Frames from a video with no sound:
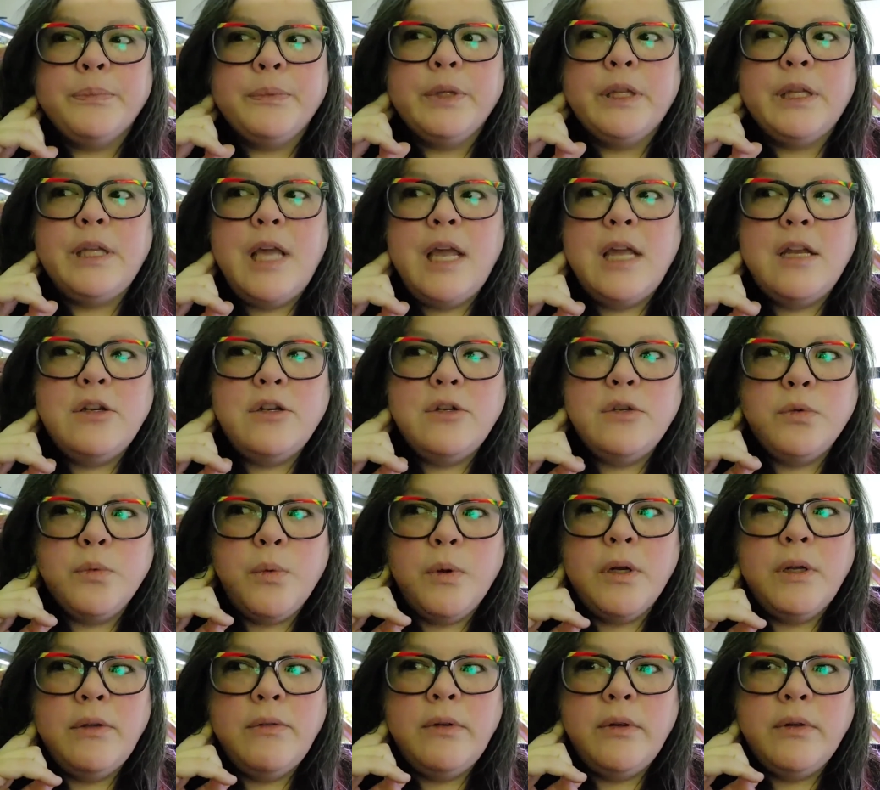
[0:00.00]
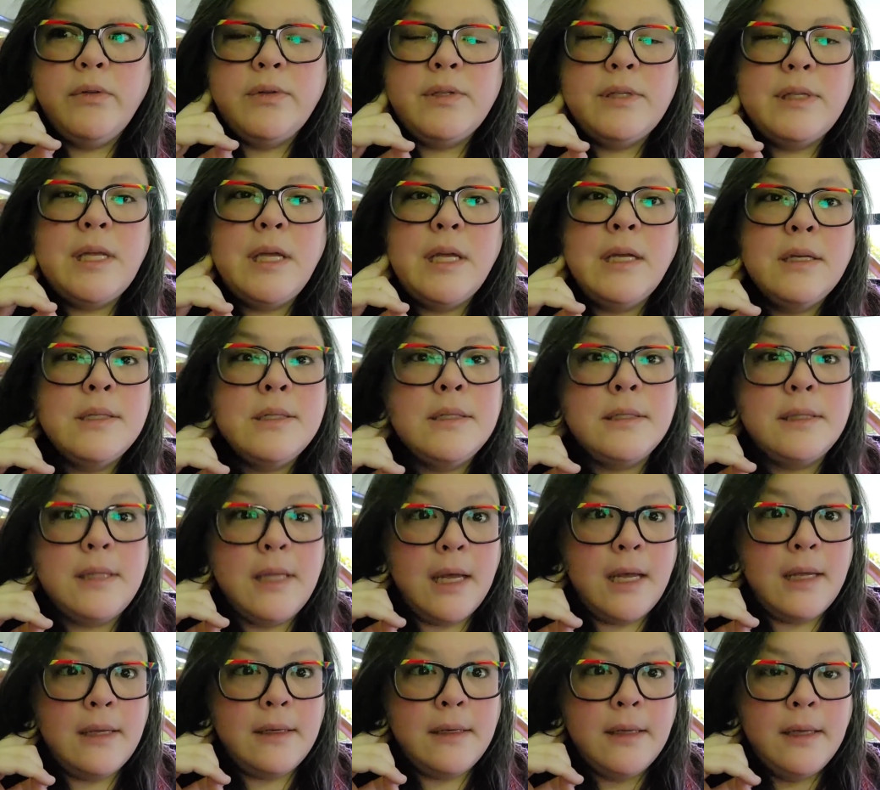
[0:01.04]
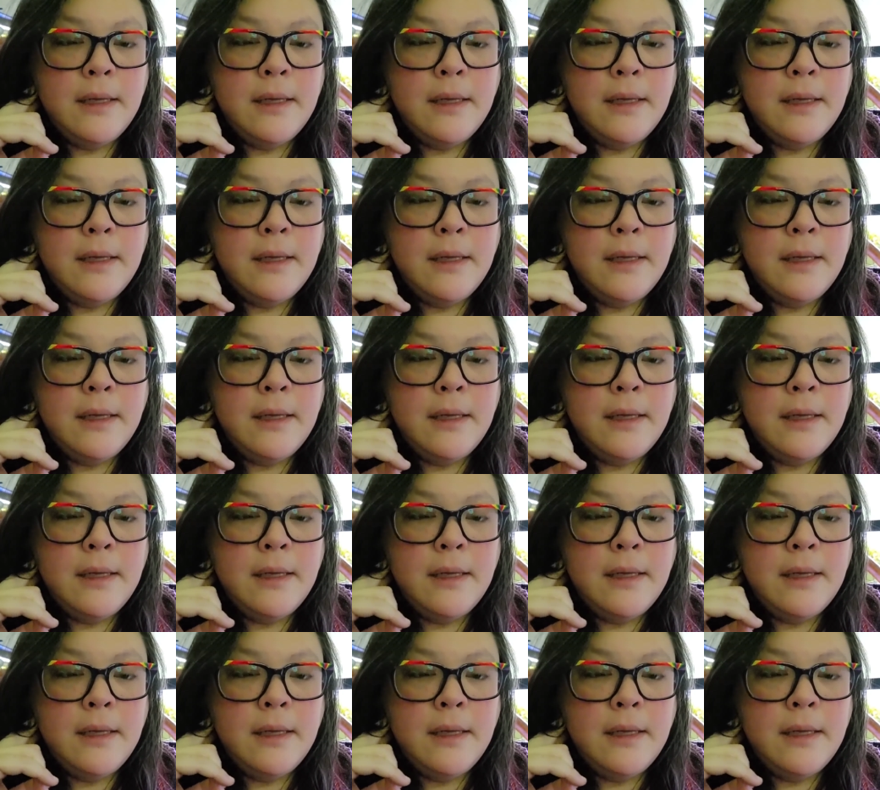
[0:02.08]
gauge is one of those things that